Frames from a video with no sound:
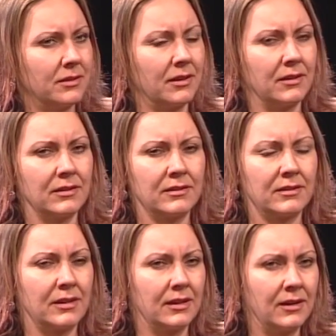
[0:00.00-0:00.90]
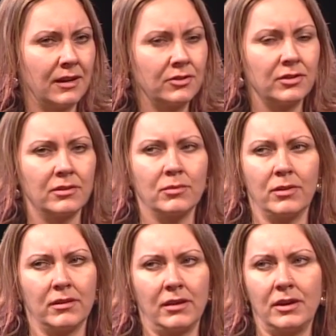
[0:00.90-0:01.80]
and connection
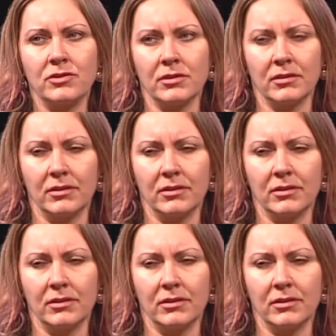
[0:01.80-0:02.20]
with nature,